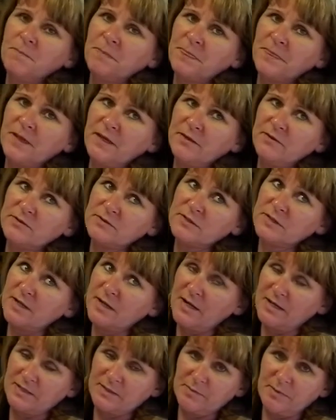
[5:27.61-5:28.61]
They usually
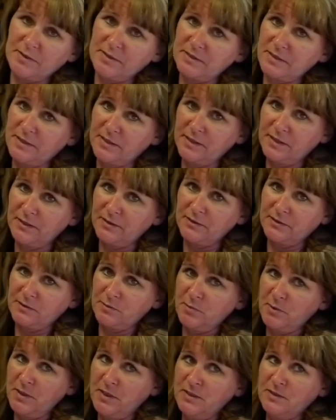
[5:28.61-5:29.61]
cost about $10 a
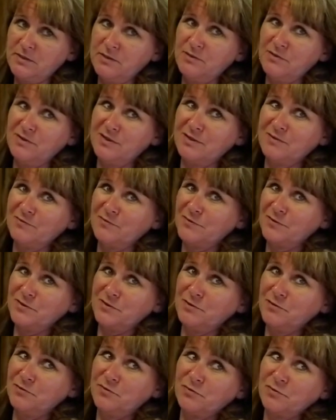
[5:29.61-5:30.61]
piece. You can get them for
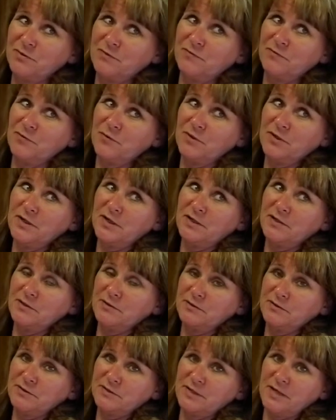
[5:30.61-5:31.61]
$2, $3,
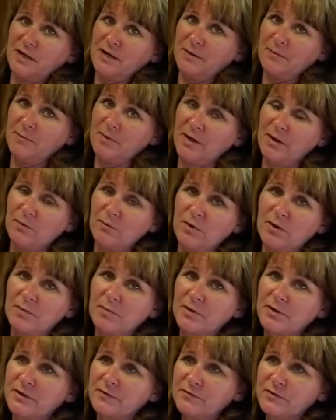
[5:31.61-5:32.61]
$4 at
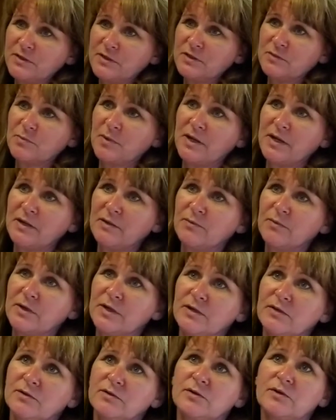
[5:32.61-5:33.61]
Walmart if you just buy a
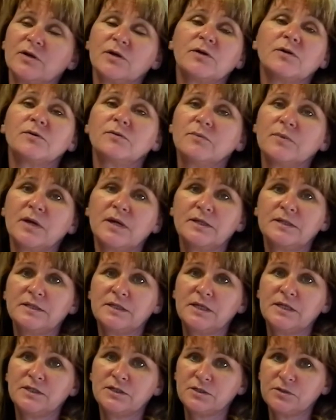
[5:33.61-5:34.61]
regular curtain rod,
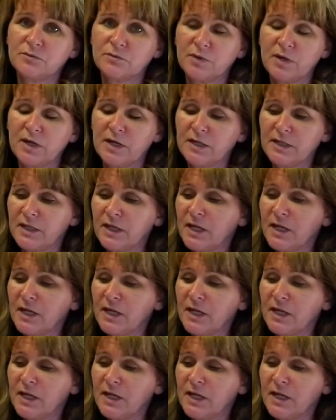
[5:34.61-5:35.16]
tension rod.